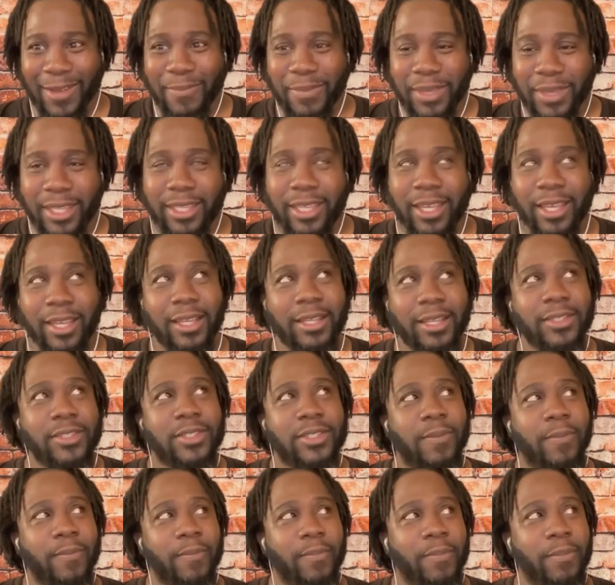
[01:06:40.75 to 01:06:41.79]

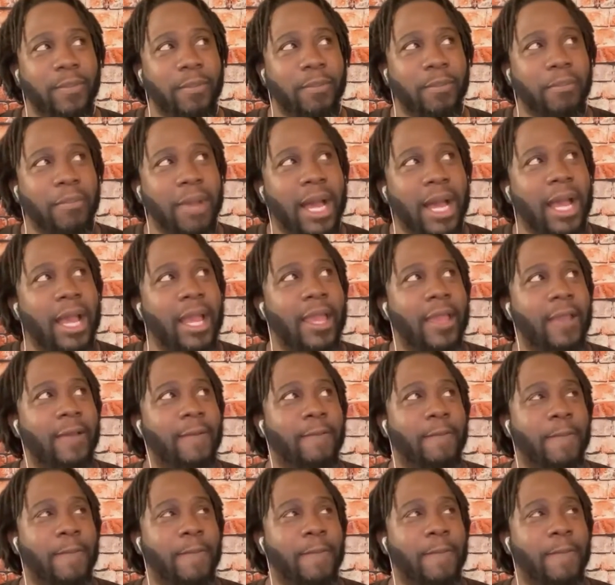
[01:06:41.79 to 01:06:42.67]
because we're